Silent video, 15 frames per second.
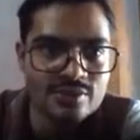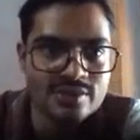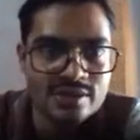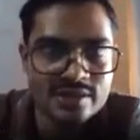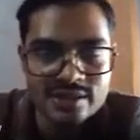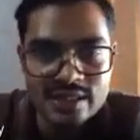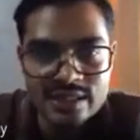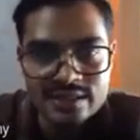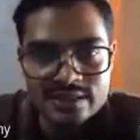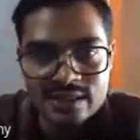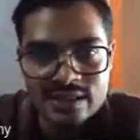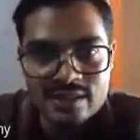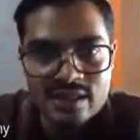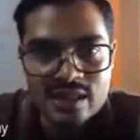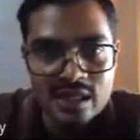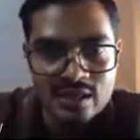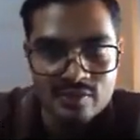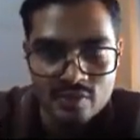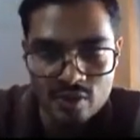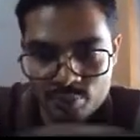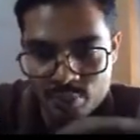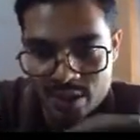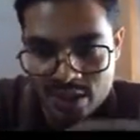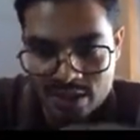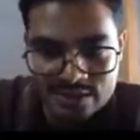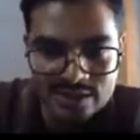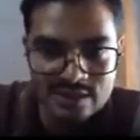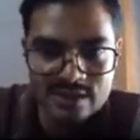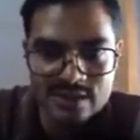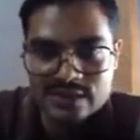to a certain extent what
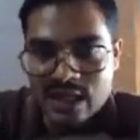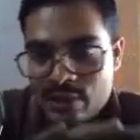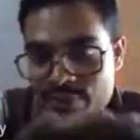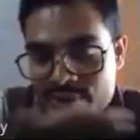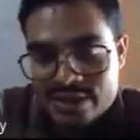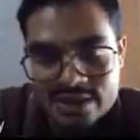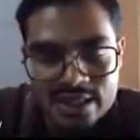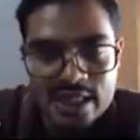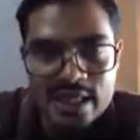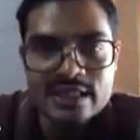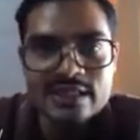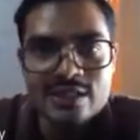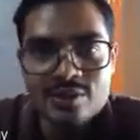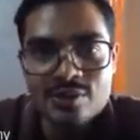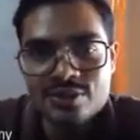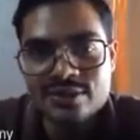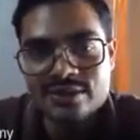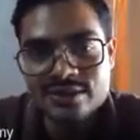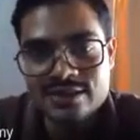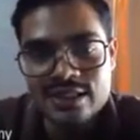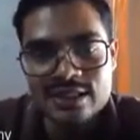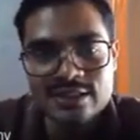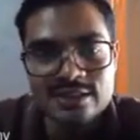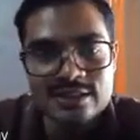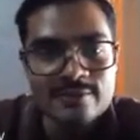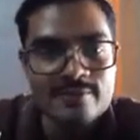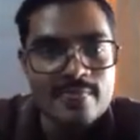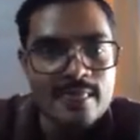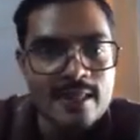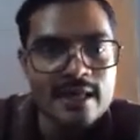PLC does, how it scans, and all these things.
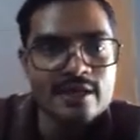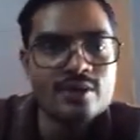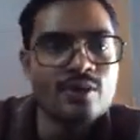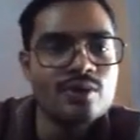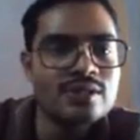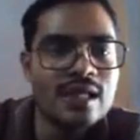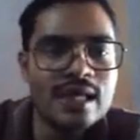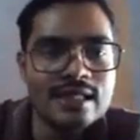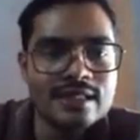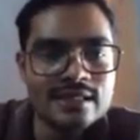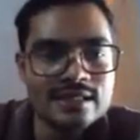It goes like